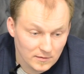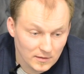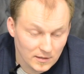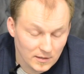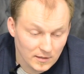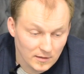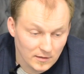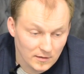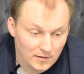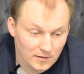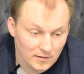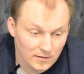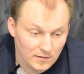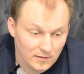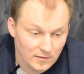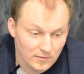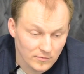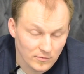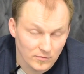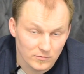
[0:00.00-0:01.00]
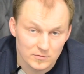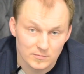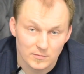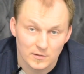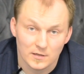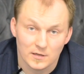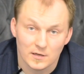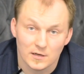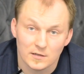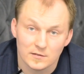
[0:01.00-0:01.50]
I I uh, rose
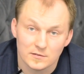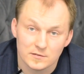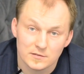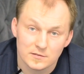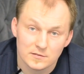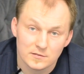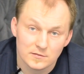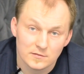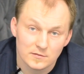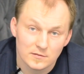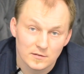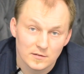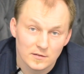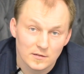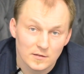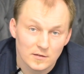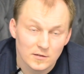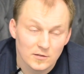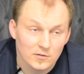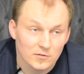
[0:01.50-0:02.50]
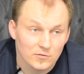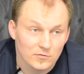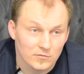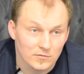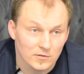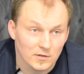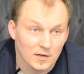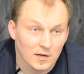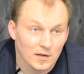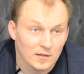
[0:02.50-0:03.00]
my hands to
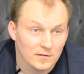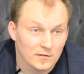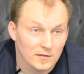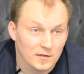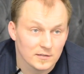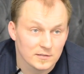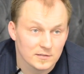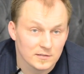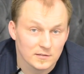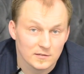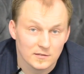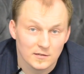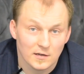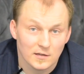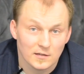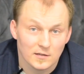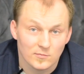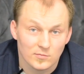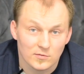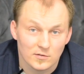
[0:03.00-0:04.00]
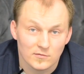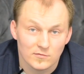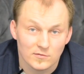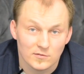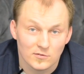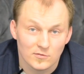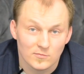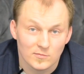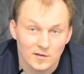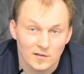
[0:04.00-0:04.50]
God, and I said, God, I'm
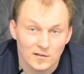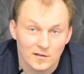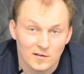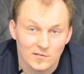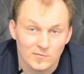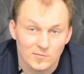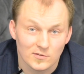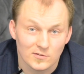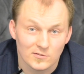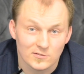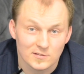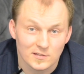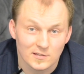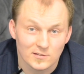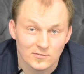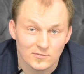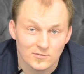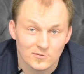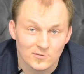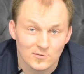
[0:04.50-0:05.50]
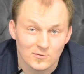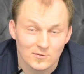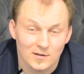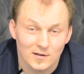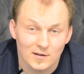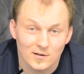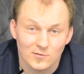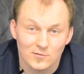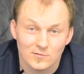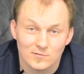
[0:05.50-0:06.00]
giving you my life because I don't know
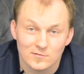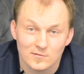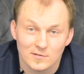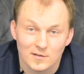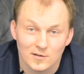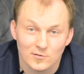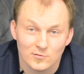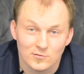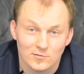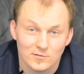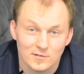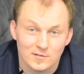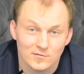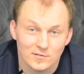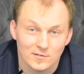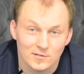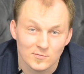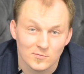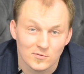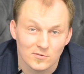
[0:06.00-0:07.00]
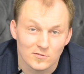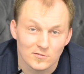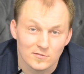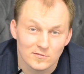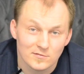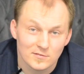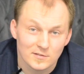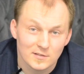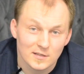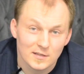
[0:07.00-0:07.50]
how how to live anymore.
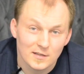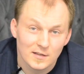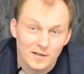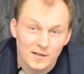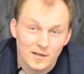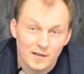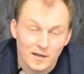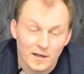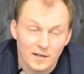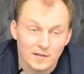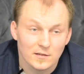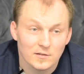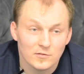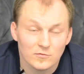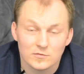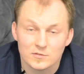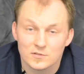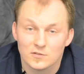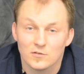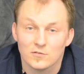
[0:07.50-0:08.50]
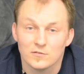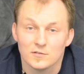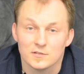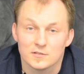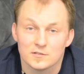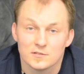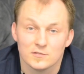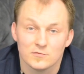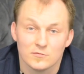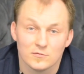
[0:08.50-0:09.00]
And it was
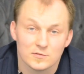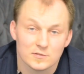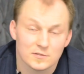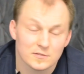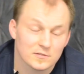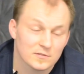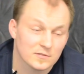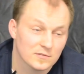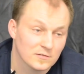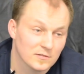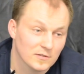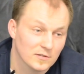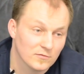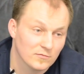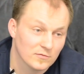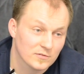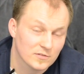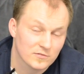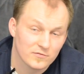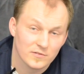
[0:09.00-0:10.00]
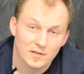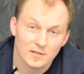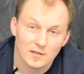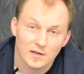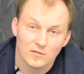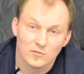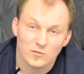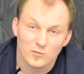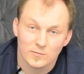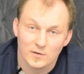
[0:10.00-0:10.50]
honest. It was it was straight
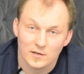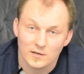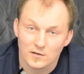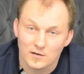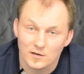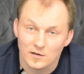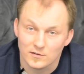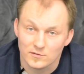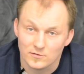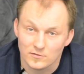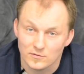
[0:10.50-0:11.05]
out of my heart.